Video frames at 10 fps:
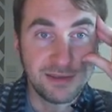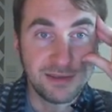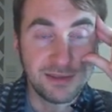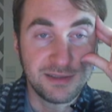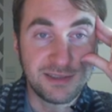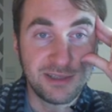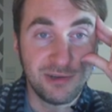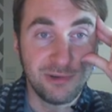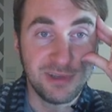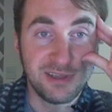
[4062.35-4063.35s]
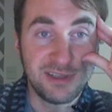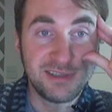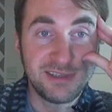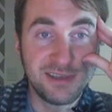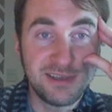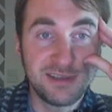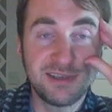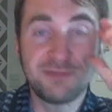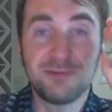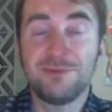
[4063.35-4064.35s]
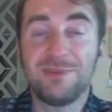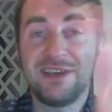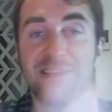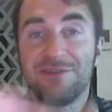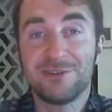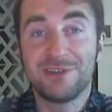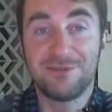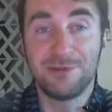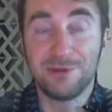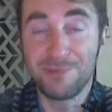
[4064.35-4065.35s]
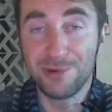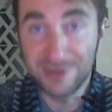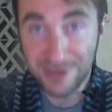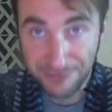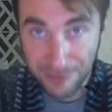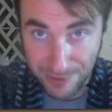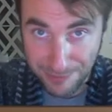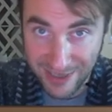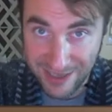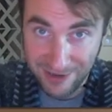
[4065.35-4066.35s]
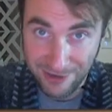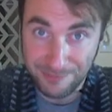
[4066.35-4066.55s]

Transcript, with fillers: So this would be, first of all, important if you're a beginner.